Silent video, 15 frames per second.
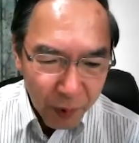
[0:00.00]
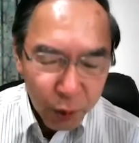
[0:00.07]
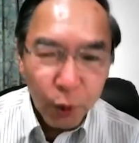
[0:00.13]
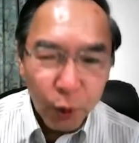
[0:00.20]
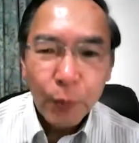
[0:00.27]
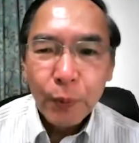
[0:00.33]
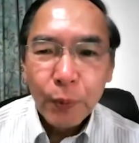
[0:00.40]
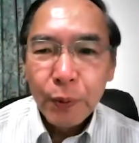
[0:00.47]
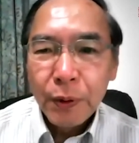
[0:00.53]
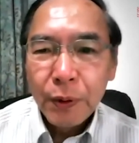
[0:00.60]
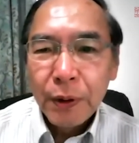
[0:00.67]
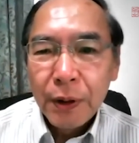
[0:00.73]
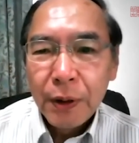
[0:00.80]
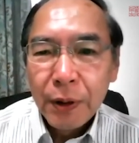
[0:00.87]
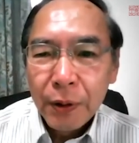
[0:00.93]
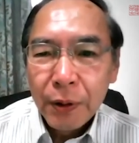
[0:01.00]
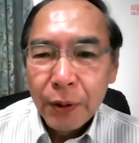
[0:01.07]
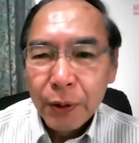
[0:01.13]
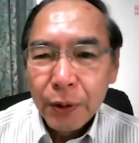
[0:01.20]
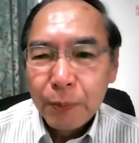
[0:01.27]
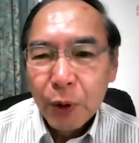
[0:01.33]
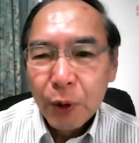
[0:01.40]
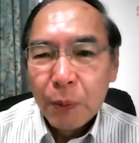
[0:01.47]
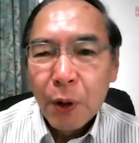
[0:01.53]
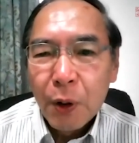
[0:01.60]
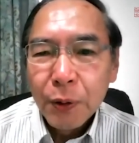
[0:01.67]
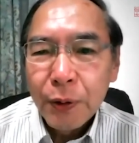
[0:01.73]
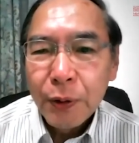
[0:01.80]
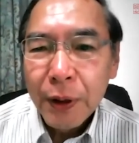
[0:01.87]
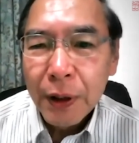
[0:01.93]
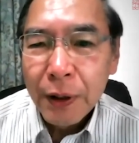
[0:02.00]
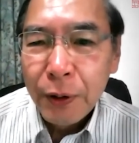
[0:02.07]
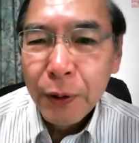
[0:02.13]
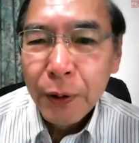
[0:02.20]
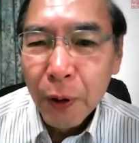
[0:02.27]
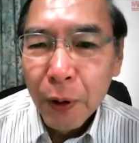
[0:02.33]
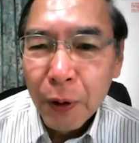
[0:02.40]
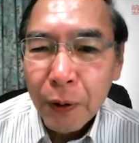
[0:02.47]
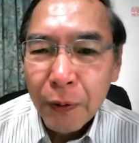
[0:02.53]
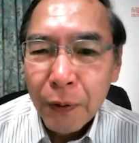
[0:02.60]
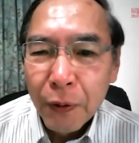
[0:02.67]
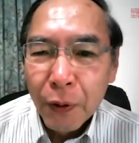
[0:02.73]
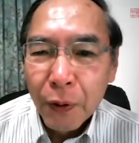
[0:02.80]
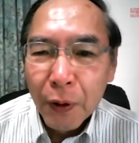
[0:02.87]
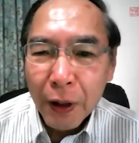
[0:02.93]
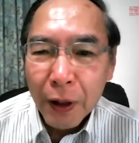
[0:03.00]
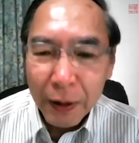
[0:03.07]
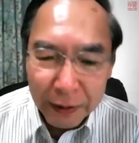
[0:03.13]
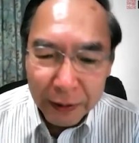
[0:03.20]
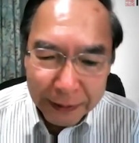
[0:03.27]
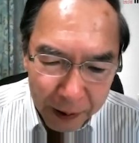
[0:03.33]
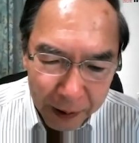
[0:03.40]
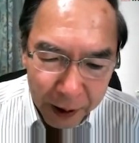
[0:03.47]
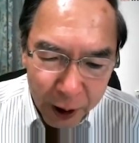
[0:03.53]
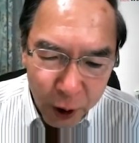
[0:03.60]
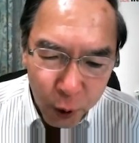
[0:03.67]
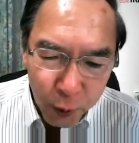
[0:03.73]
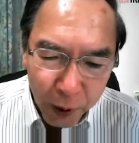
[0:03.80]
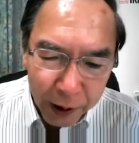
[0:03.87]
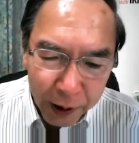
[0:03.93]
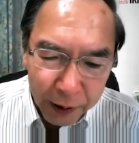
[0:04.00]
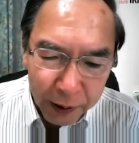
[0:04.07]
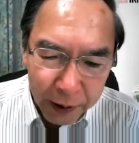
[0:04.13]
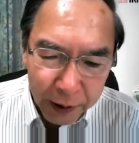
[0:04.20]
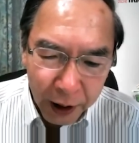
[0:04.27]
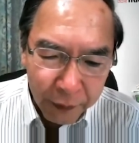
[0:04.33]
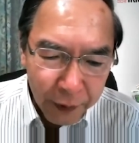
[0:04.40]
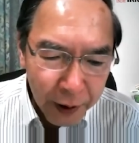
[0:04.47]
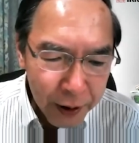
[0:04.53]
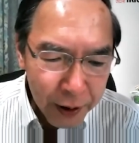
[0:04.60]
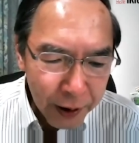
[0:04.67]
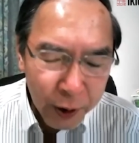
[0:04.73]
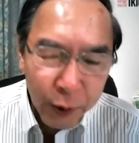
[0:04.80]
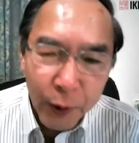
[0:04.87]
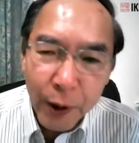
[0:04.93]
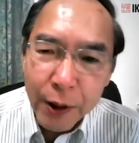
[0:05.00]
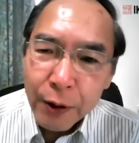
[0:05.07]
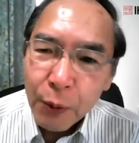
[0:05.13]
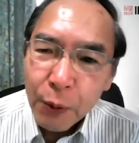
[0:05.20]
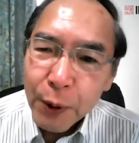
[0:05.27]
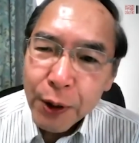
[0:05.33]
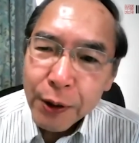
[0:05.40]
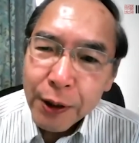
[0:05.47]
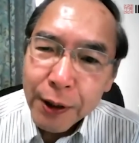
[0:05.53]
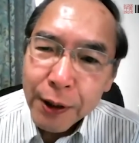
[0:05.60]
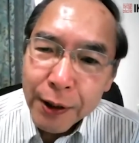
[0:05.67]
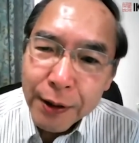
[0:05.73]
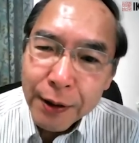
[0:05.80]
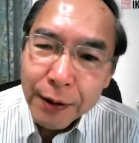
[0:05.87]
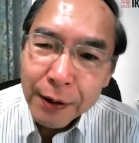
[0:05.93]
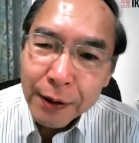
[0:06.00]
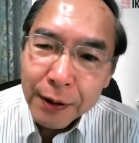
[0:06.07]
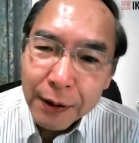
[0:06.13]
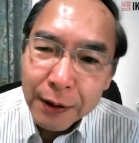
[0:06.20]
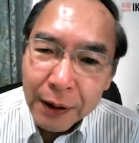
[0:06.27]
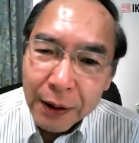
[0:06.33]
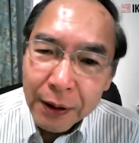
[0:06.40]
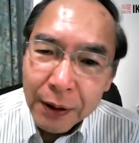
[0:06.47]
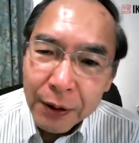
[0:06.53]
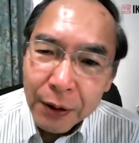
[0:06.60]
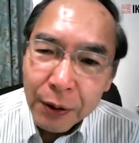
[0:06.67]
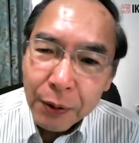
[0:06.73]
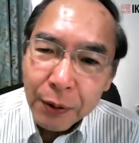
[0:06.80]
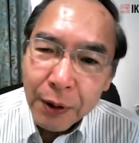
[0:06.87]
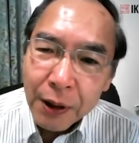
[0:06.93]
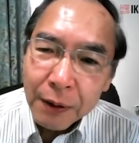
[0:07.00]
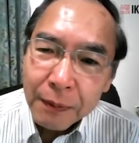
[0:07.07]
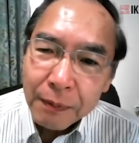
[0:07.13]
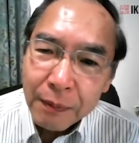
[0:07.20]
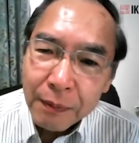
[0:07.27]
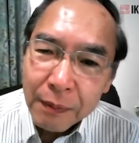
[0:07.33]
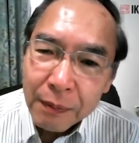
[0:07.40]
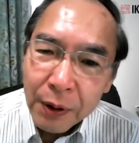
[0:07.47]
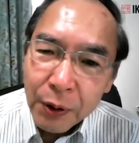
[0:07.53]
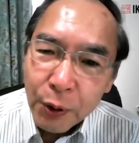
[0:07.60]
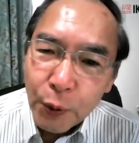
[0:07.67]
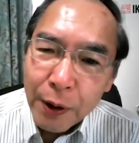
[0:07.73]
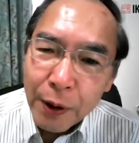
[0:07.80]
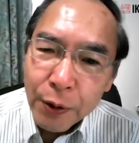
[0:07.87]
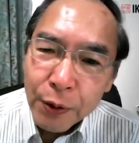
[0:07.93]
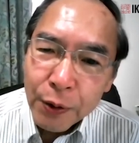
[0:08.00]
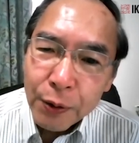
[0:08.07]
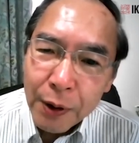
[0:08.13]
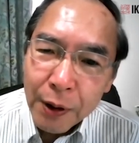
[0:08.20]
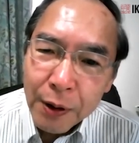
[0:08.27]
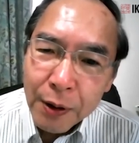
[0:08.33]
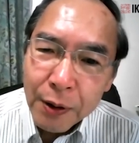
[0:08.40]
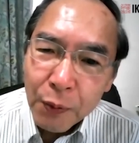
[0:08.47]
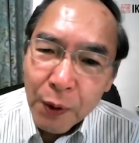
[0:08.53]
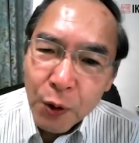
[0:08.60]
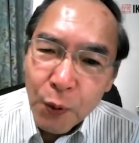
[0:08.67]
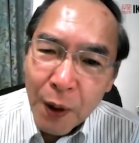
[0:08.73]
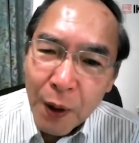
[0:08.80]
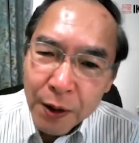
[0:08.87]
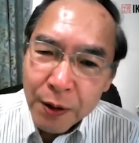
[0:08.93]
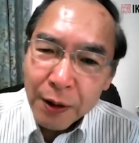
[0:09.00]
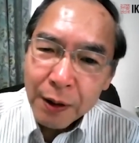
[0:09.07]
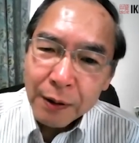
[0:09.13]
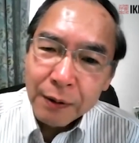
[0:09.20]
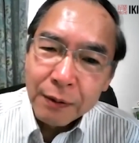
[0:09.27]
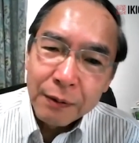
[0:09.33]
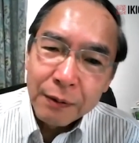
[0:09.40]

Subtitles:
group to promote the new law for ensuring diverse education opportunities. So the truant students was once a